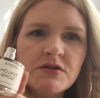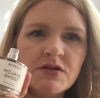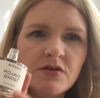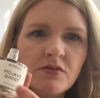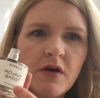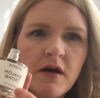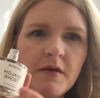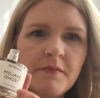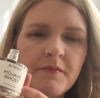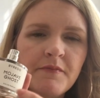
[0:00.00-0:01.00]
to,
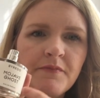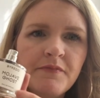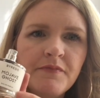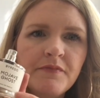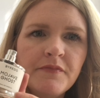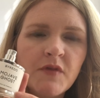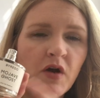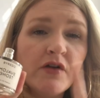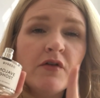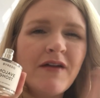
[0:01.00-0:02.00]
um, or
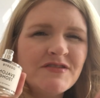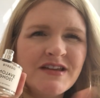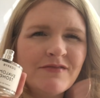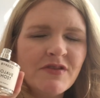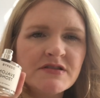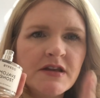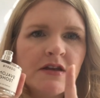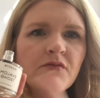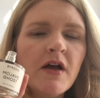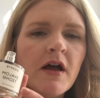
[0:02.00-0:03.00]
I gravitate,
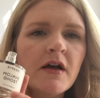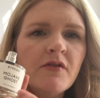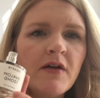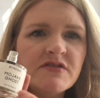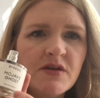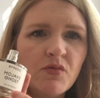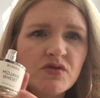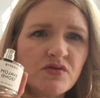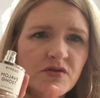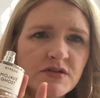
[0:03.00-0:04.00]
resonate, uh, gravitate more
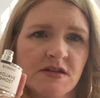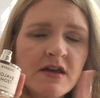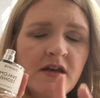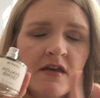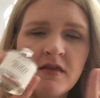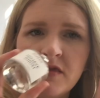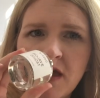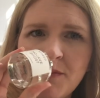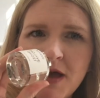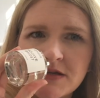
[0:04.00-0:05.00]
towards
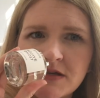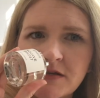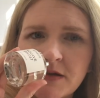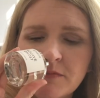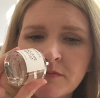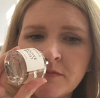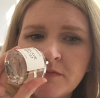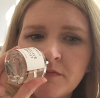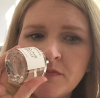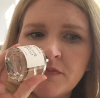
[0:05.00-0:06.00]
that masculine.
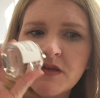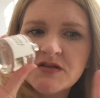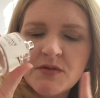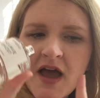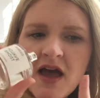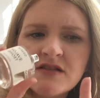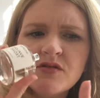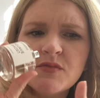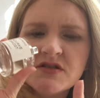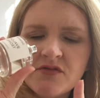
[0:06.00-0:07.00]
So it has
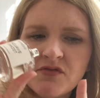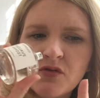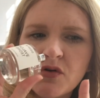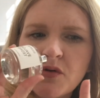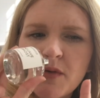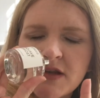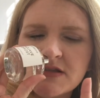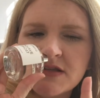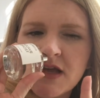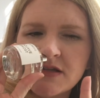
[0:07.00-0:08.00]
almost a floral, but
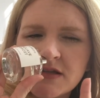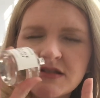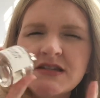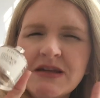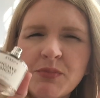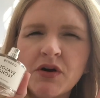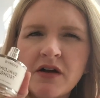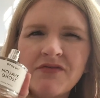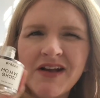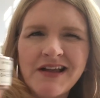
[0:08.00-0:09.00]
it's, it's a deeper,
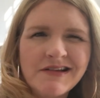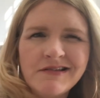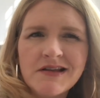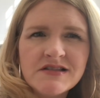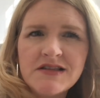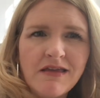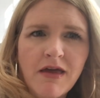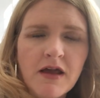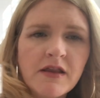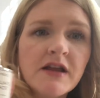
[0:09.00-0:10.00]
if I can say
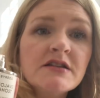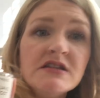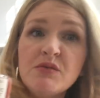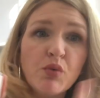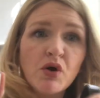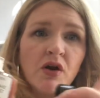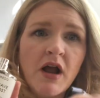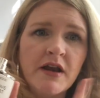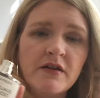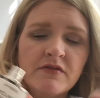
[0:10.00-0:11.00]
that, like a deeper
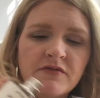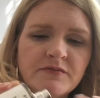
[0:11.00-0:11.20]
kind of